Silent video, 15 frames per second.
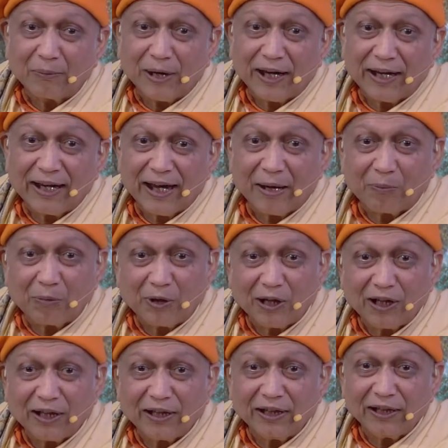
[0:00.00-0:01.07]
uh, by
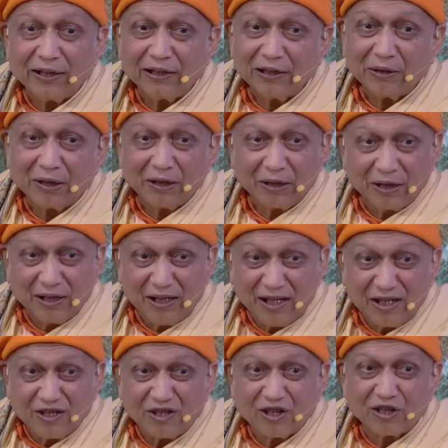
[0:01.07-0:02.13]
applying
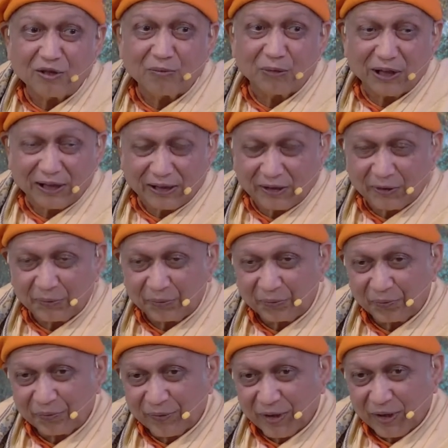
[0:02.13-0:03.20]
the discernment